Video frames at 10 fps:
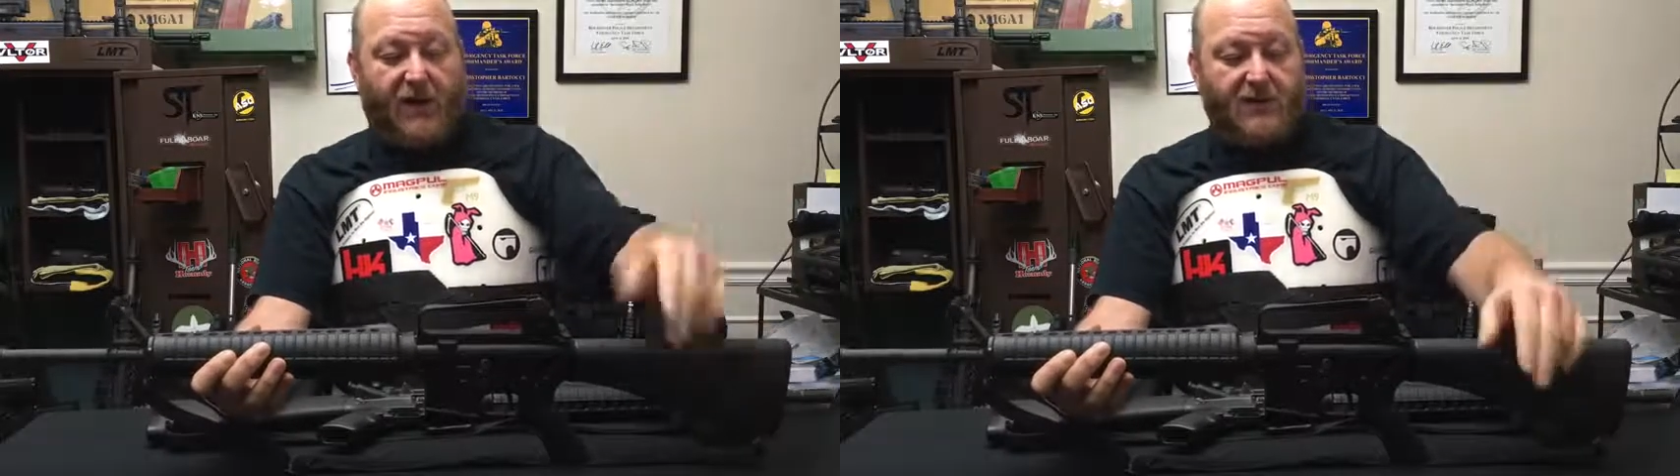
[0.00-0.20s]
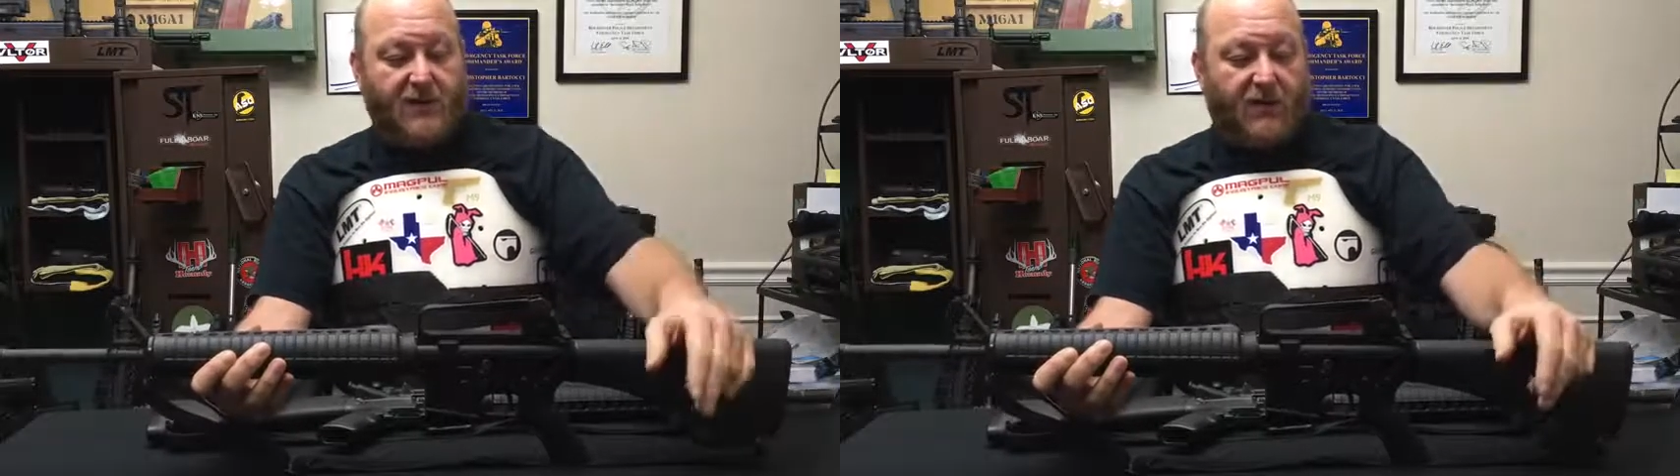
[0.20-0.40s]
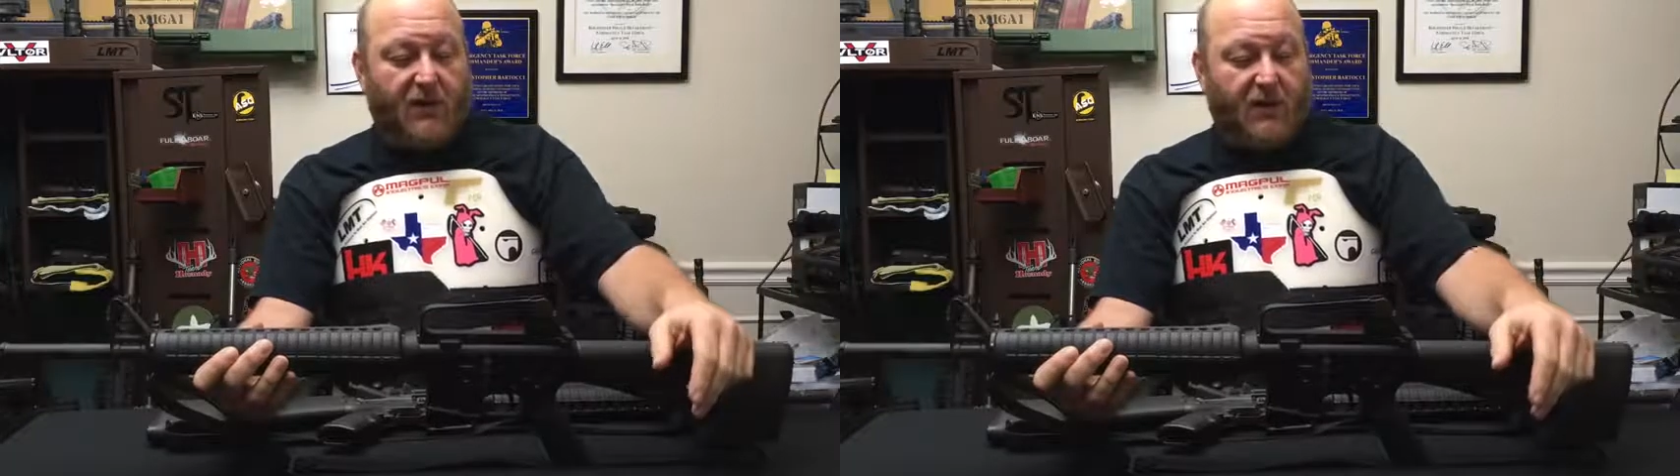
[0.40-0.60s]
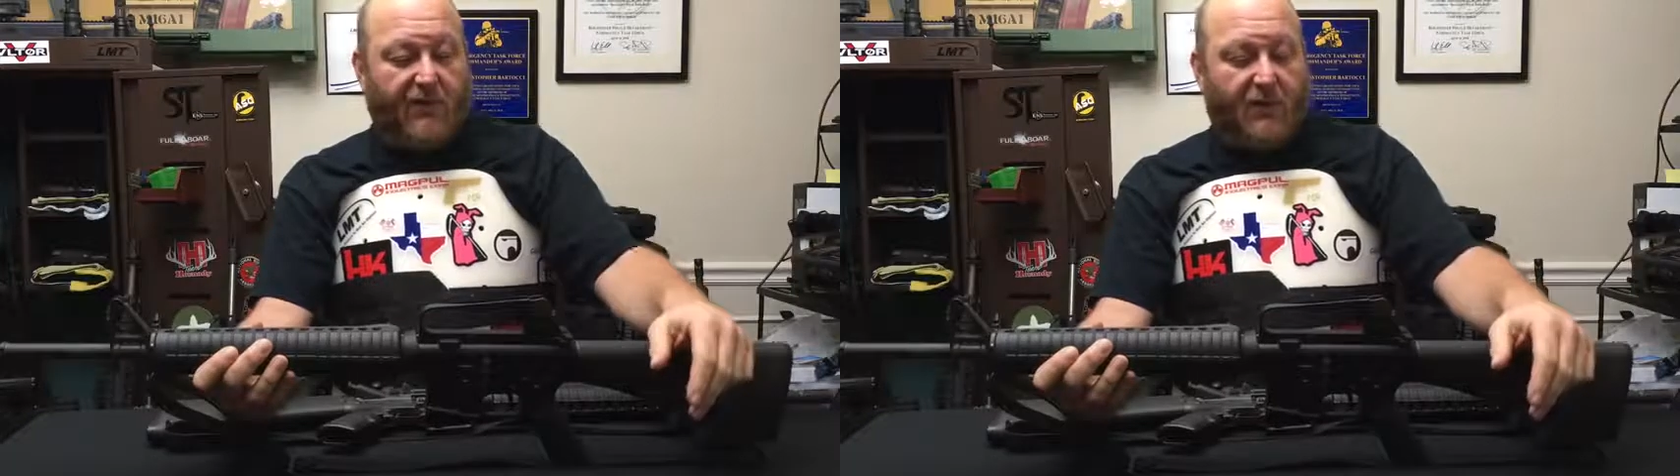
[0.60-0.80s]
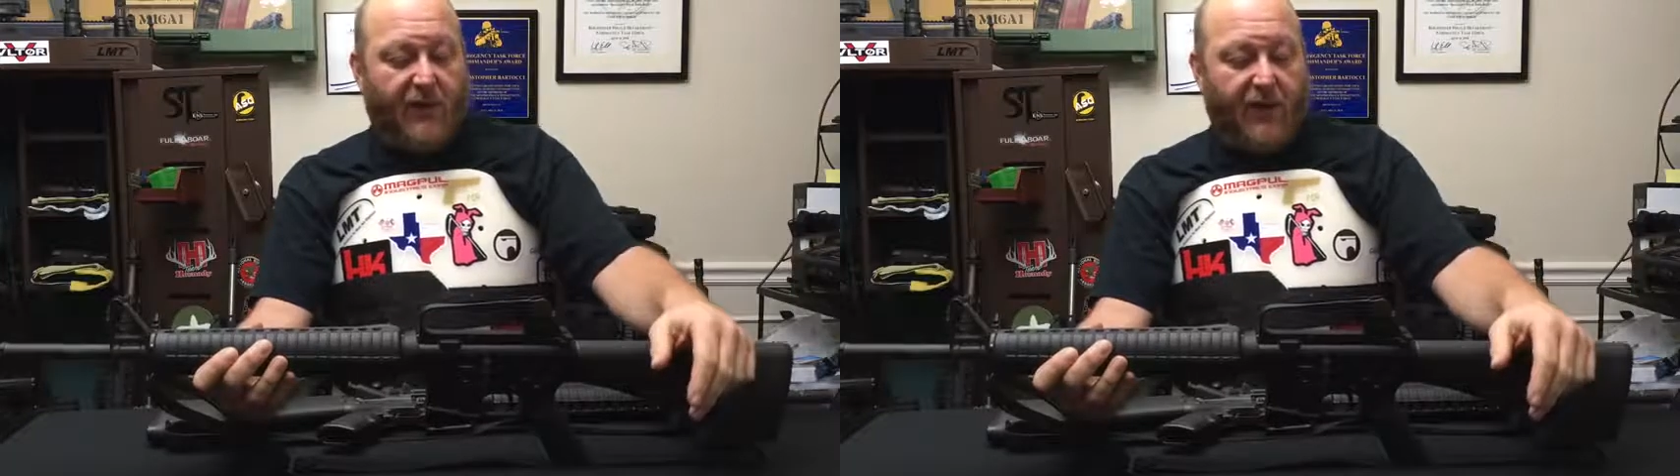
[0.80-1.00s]
it's a little
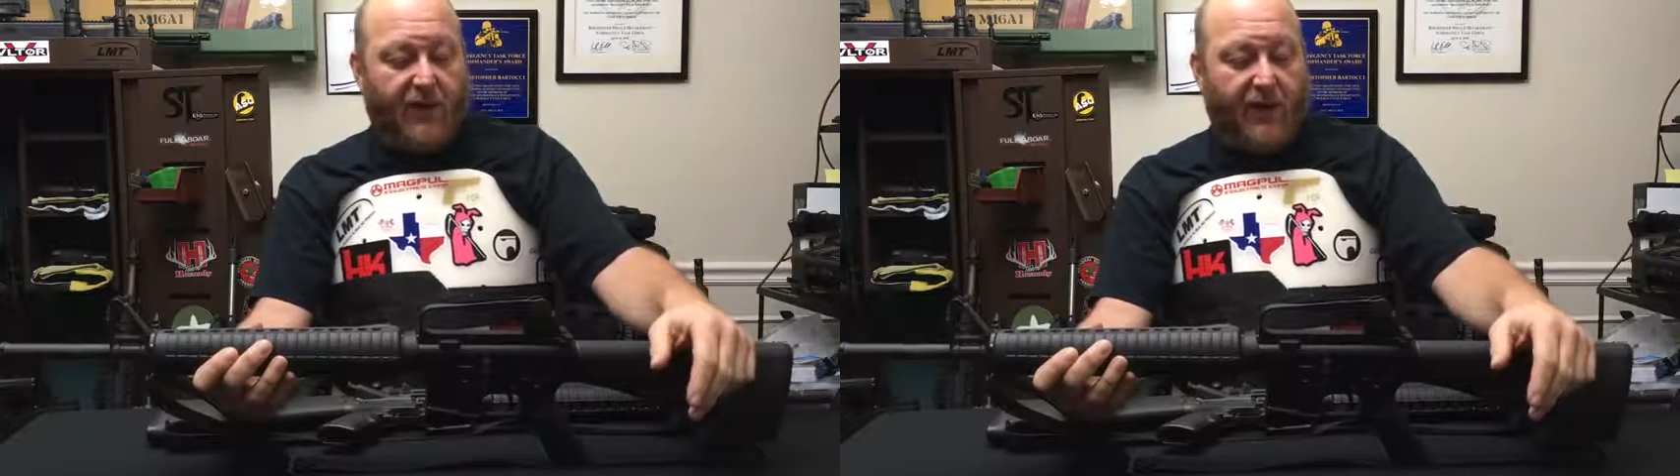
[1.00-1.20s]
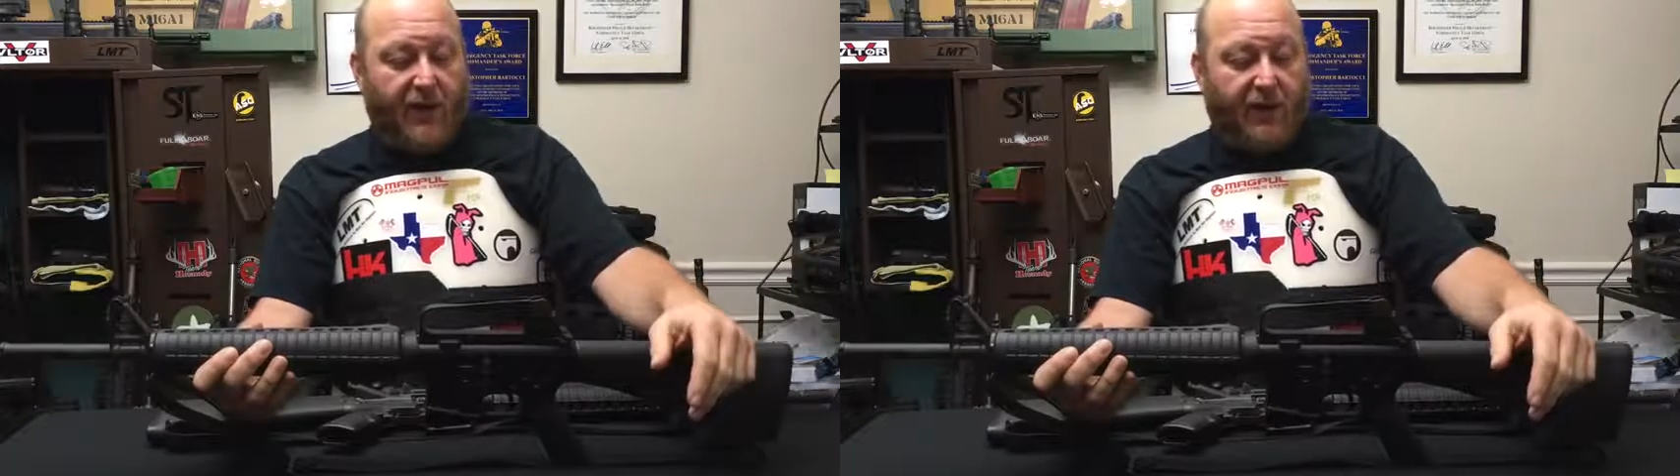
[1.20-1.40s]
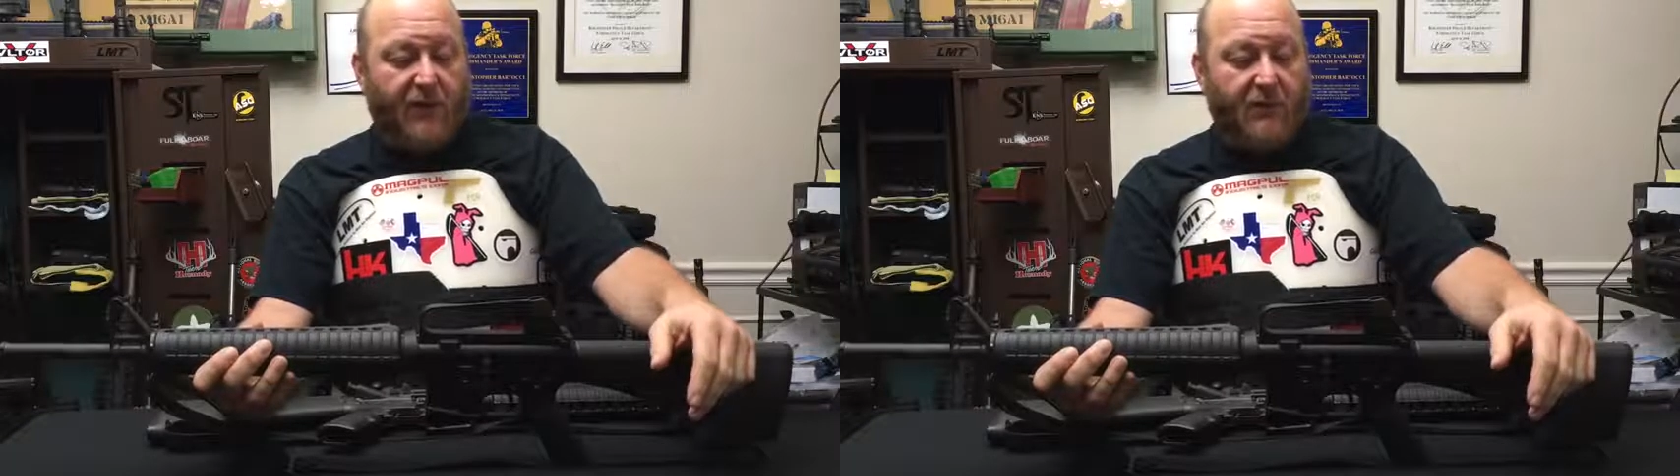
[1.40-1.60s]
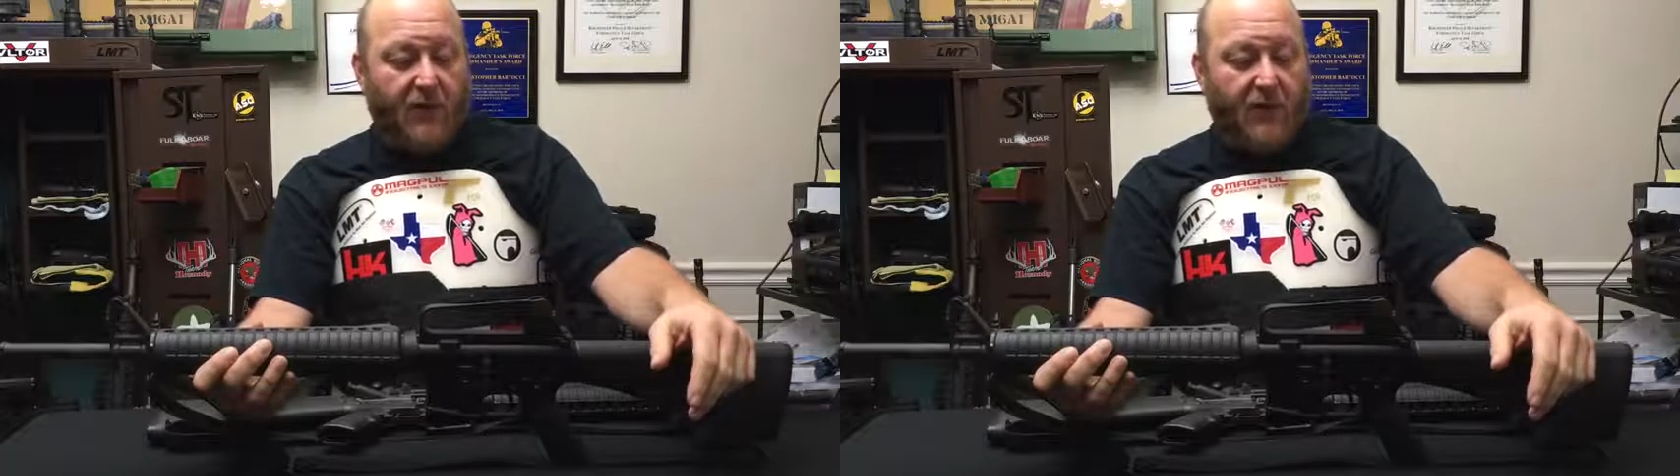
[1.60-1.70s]
uncomfortable on your neck.